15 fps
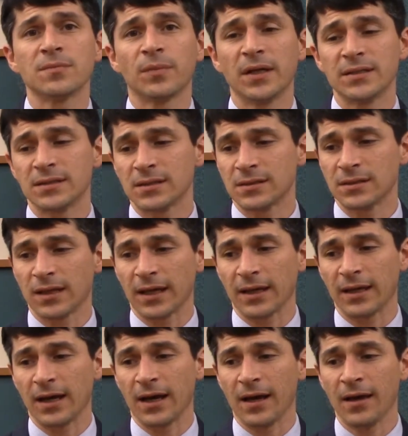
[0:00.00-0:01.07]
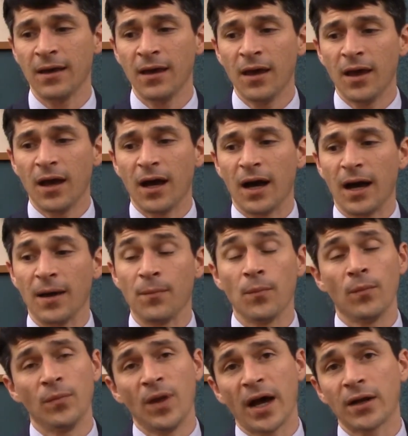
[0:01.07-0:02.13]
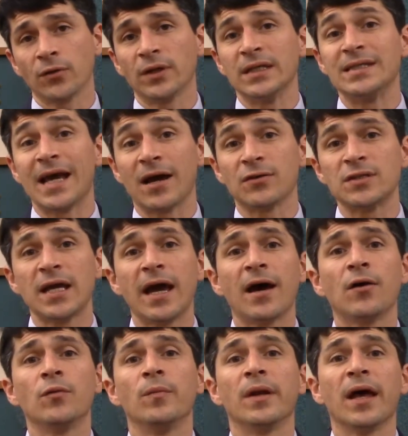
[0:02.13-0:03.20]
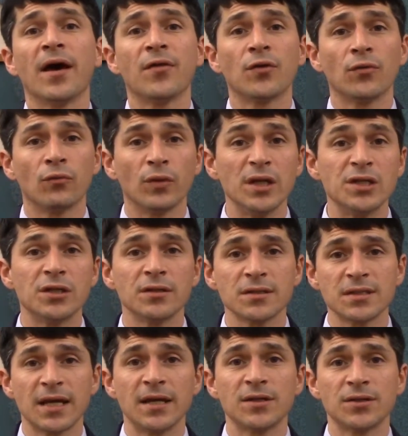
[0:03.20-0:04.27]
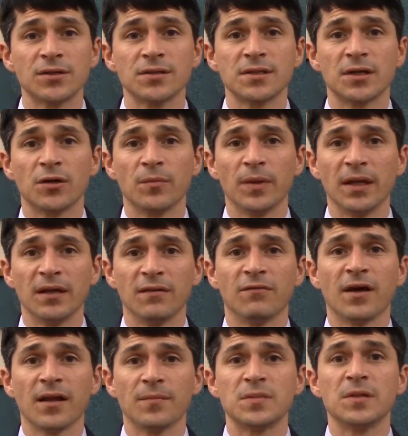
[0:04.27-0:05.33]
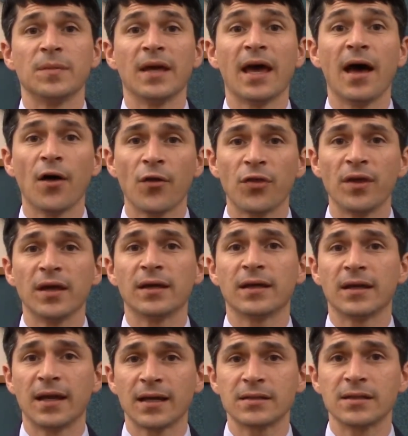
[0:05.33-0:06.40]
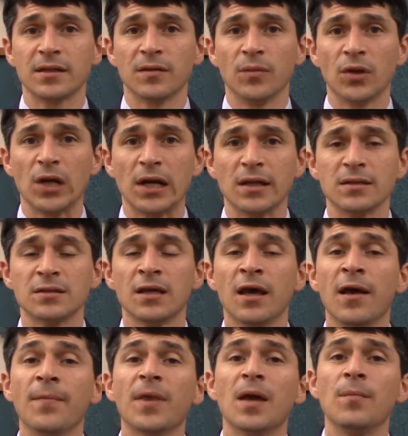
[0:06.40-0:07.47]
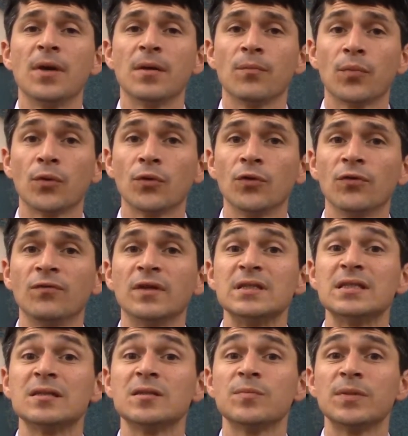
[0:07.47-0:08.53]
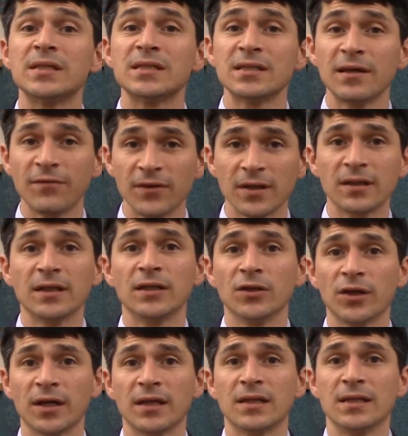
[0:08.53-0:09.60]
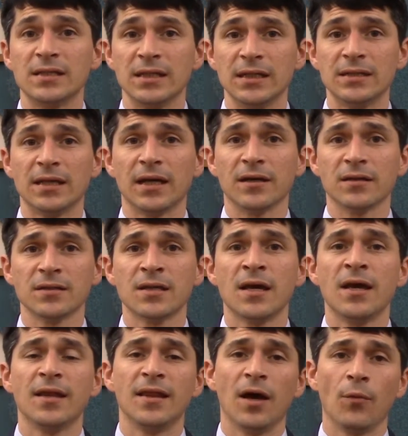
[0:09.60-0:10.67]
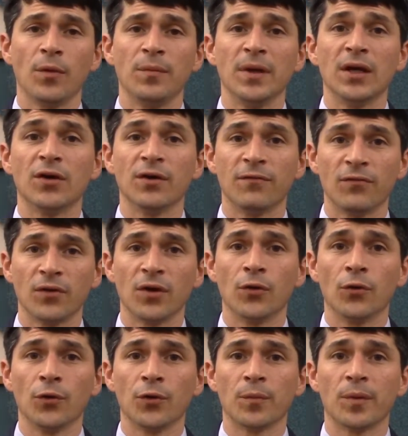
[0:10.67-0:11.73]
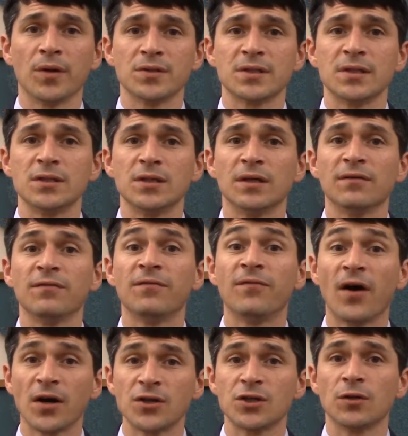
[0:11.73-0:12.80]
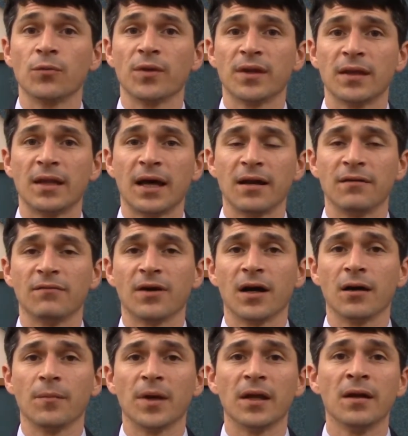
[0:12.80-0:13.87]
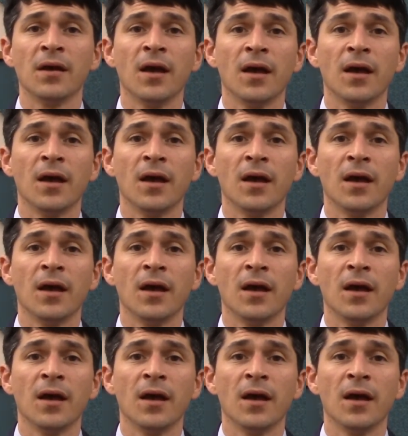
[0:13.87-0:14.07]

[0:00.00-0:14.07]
places like not only downtown, but other regional centers that are being developed to be healthy and connected communities, can be improved, and specifically look at the details that would be good for an older person to function within that environment.